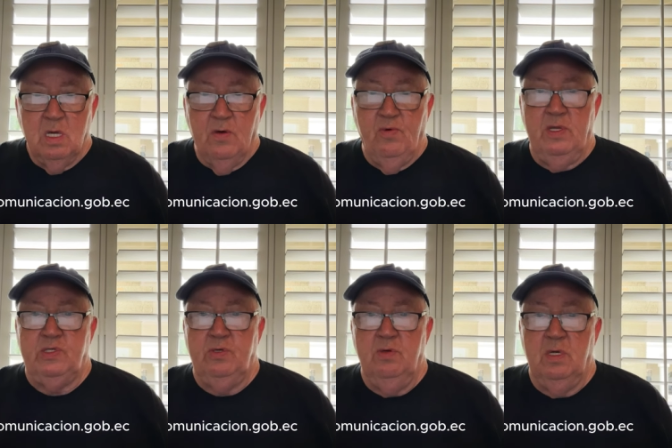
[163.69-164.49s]
of
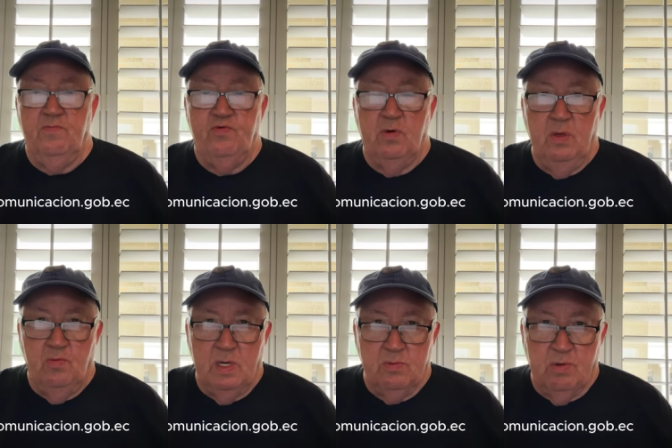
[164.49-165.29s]
which
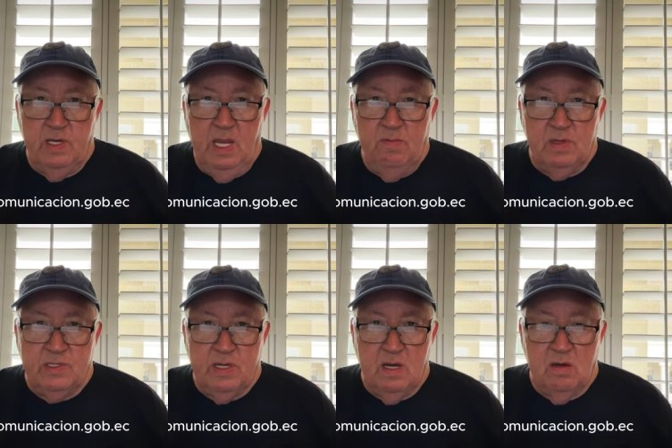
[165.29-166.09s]
241 were deemed as
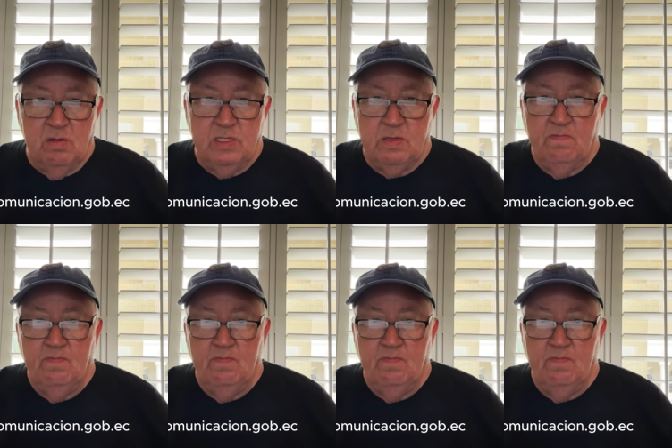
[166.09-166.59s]
terrorists.